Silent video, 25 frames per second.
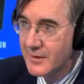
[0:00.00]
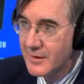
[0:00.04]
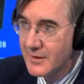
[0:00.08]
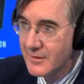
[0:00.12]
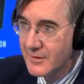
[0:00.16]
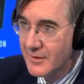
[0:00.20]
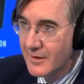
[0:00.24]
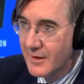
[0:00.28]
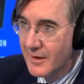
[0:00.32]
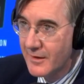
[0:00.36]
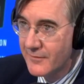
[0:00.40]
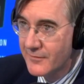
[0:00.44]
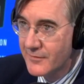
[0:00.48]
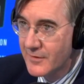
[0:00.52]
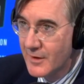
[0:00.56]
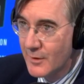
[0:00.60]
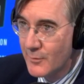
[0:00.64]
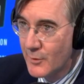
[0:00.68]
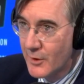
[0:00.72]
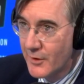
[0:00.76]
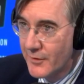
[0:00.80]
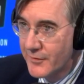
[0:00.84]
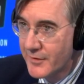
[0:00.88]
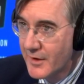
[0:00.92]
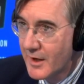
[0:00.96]
allowed to lead the lives
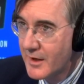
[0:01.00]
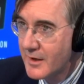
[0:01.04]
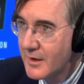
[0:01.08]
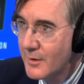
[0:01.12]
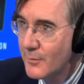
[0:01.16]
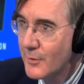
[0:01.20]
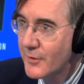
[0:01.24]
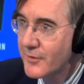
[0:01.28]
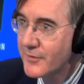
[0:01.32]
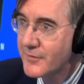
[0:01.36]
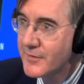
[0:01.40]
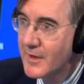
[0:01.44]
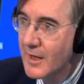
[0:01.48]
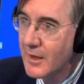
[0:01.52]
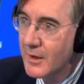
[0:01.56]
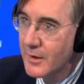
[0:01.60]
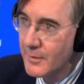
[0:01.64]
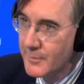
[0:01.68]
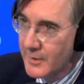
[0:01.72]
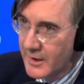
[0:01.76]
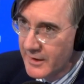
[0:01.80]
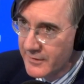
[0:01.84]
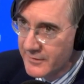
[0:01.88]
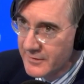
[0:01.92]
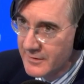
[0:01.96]
they want. I don't right. want to tell
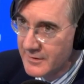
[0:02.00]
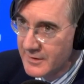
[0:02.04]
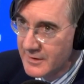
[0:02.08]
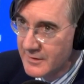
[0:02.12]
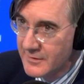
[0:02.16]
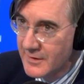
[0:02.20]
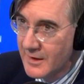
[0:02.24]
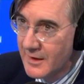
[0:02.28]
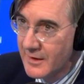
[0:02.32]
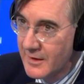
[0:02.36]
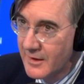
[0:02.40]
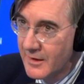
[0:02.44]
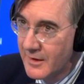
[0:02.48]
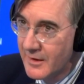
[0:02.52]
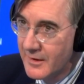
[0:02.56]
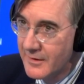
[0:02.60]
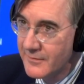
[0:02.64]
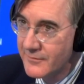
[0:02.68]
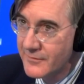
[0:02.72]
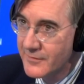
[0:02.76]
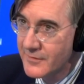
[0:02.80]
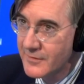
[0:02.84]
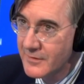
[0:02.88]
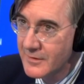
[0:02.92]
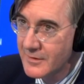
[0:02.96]
them how to lead their
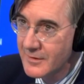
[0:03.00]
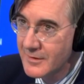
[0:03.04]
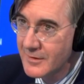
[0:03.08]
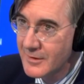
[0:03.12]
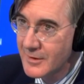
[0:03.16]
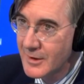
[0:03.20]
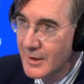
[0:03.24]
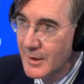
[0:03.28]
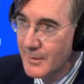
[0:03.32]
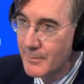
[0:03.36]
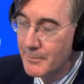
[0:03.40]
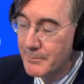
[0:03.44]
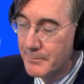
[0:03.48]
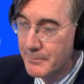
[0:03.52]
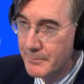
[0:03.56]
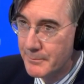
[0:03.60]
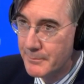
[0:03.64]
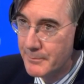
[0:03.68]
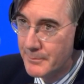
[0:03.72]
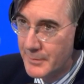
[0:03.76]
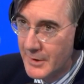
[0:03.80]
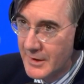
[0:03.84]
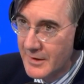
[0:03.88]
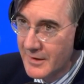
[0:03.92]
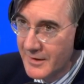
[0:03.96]
lives,
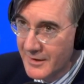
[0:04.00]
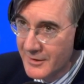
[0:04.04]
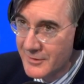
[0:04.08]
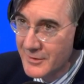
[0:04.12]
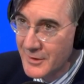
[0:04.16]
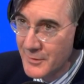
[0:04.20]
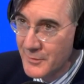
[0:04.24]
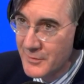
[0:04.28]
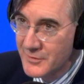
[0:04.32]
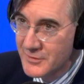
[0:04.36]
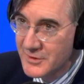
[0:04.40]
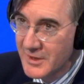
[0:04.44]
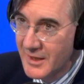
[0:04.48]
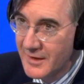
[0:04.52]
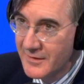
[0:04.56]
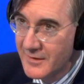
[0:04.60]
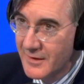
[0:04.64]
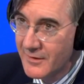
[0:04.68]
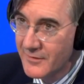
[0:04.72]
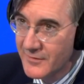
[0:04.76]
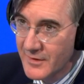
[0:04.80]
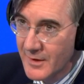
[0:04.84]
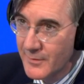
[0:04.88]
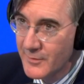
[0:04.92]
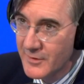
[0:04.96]
but I agree with
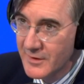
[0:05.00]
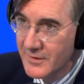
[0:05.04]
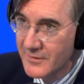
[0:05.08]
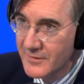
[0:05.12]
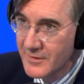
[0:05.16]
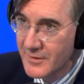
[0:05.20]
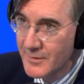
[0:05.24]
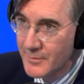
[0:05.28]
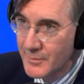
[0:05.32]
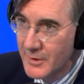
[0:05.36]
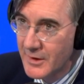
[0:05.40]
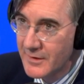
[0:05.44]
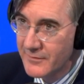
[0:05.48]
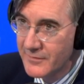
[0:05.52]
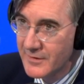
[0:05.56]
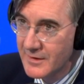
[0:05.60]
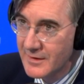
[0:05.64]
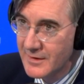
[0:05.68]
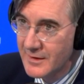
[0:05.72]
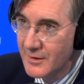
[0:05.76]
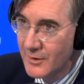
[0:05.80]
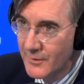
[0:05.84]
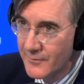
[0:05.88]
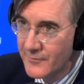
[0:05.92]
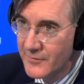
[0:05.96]
Jane. There are some things that are
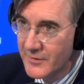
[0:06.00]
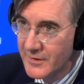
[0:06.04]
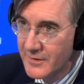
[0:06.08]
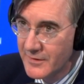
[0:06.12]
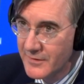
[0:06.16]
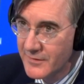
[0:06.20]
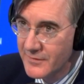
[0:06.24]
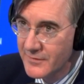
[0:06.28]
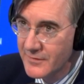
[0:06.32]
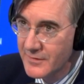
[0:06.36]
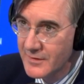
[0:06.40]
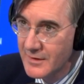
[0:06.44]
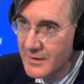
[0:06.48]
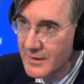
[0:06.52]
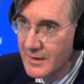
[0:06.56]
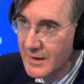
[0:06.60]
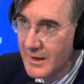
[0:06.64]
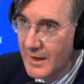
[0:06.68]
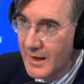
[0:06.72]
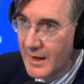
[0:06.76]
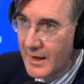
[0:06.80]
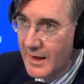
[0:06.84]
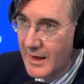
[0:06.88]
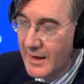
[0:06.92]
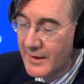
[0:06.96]
perfectly obvious,
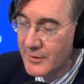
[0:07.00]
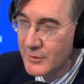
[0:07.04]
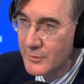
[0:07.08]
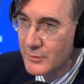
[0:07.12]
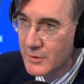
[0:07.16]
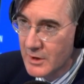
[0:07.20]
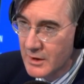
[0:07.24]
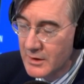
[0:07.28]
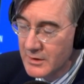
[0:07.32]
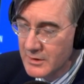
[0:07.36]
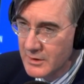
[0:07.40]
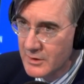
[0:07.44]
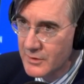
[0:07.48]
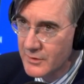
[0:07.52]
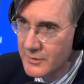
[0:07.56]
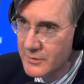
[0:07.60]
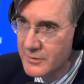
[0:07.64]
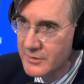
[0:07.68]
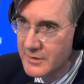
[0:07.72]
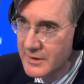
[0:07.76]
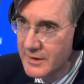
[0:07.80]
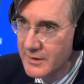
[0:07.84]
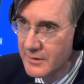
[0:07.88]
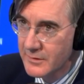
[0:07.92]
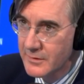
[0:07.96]
and you can't
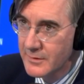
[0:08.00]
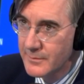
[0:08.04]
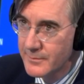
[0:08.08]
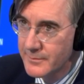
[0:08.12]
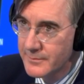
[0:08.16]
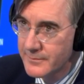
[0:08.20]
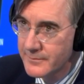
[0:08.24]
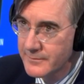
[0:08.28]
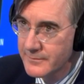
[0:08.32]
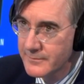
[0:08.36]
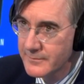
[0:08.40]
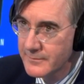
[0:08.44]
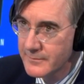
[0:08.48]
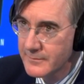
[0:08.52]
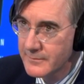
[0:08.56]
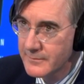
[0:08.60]
contradict them.